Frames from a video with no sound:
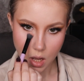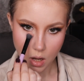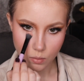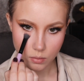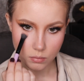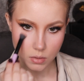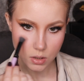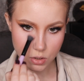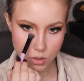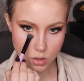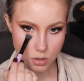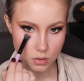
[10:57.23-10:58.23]
I want to make
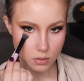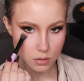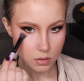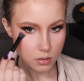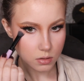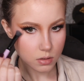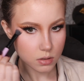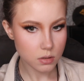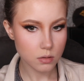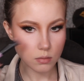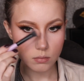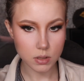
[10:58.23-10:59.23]
sure this
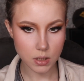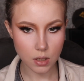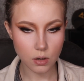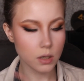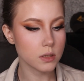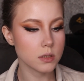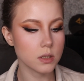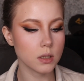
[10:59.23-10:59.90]
mascara is